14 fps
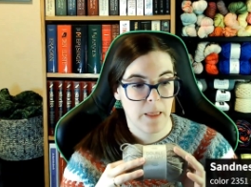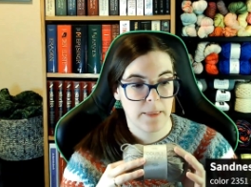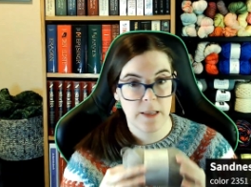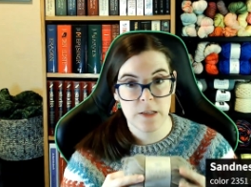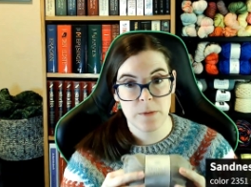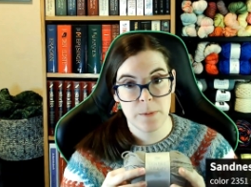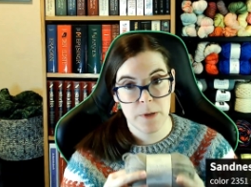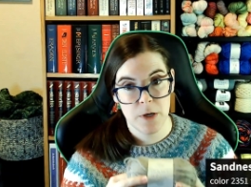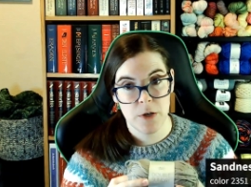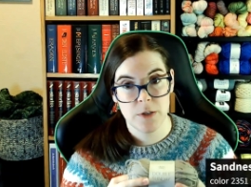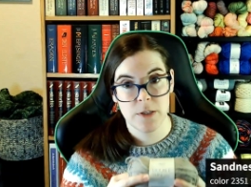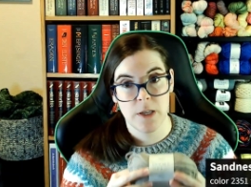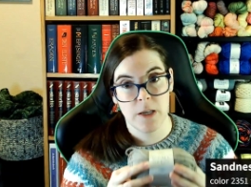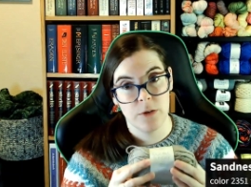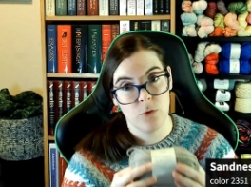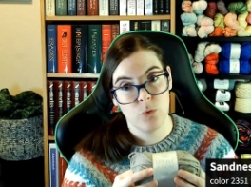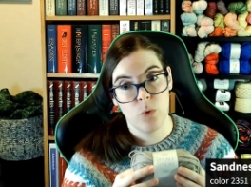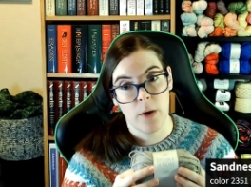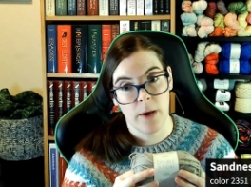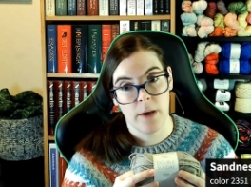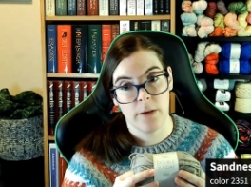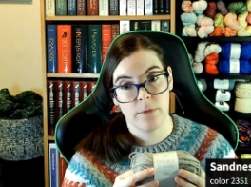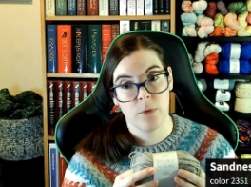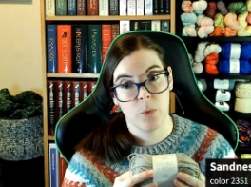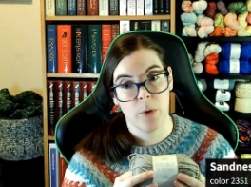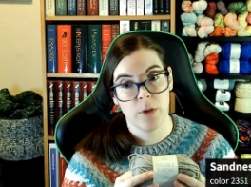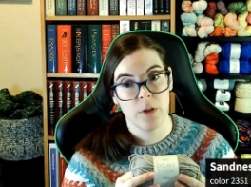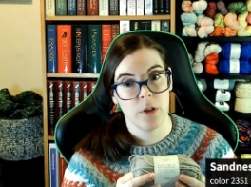That's because I do have
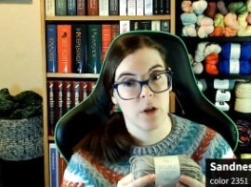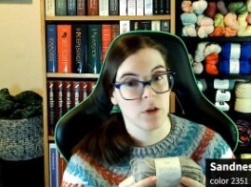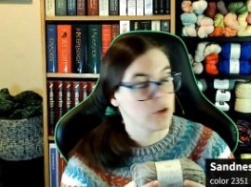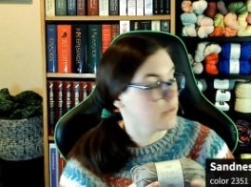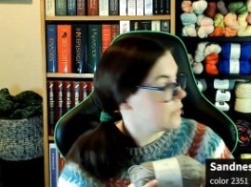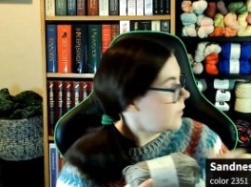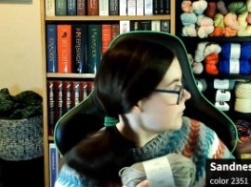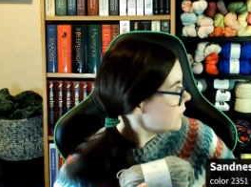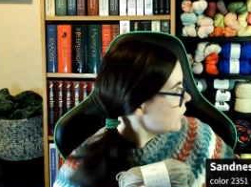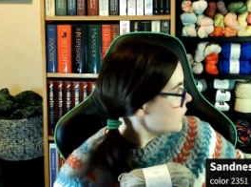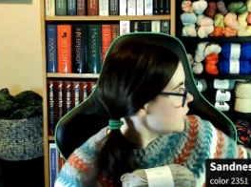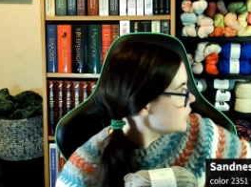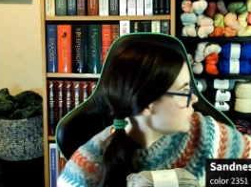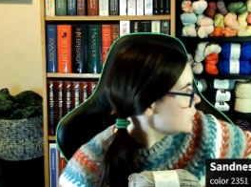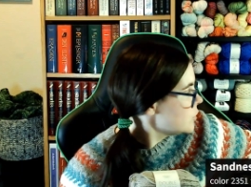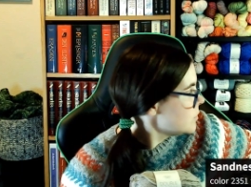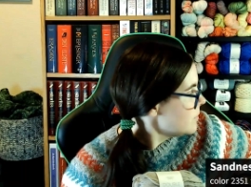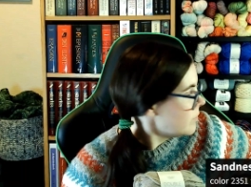quite a lot of leftovers